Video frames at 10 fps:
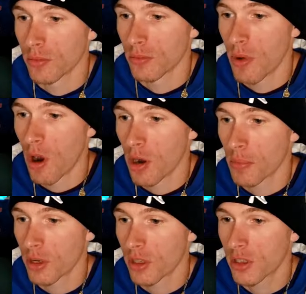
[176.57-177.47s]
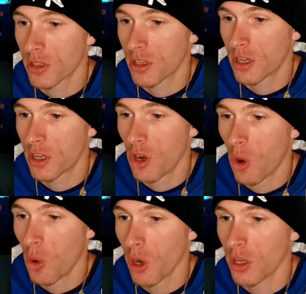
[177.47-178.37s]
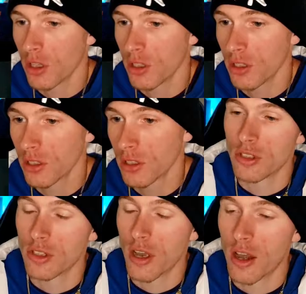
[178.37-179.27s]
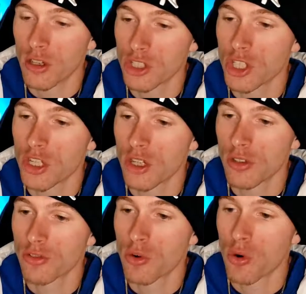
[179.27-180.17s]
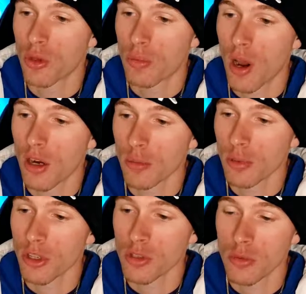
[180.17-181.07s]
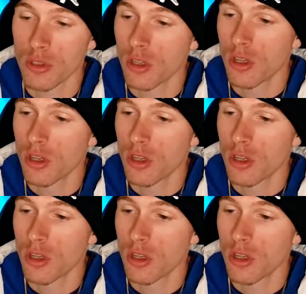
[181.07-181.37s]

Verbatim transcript: bought him a cola. See, LG could afford the product placement.